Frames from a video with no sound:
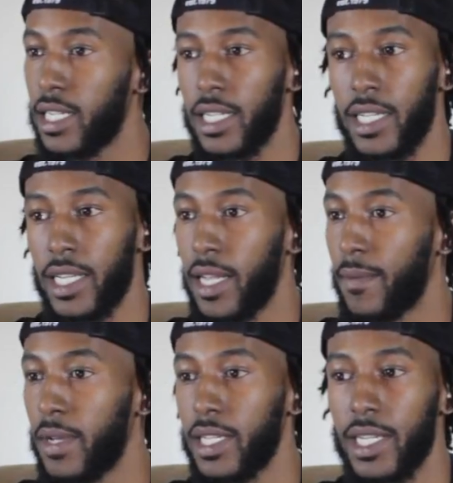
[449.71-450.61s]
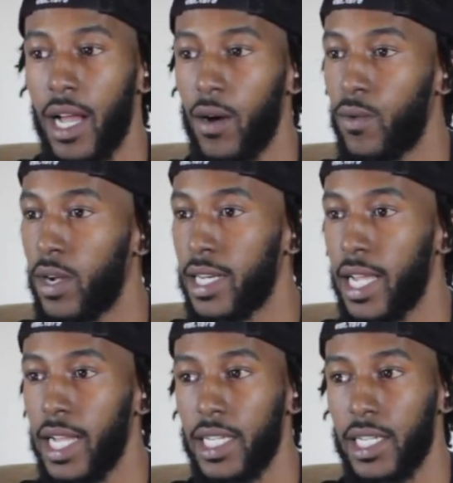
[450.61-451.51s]
She didn't miss not one
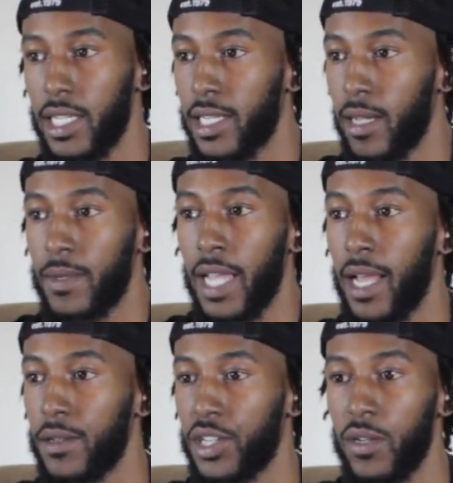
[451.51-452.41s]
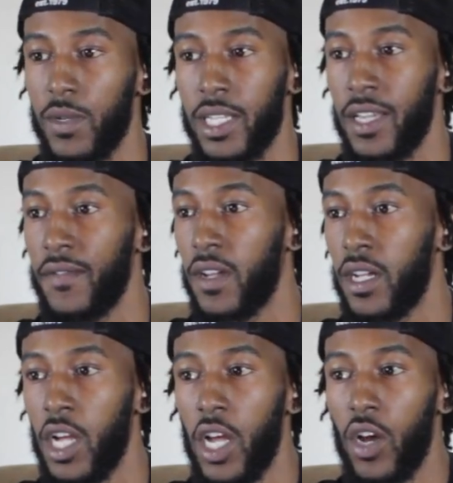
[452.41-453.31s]
day. Sometimes she was even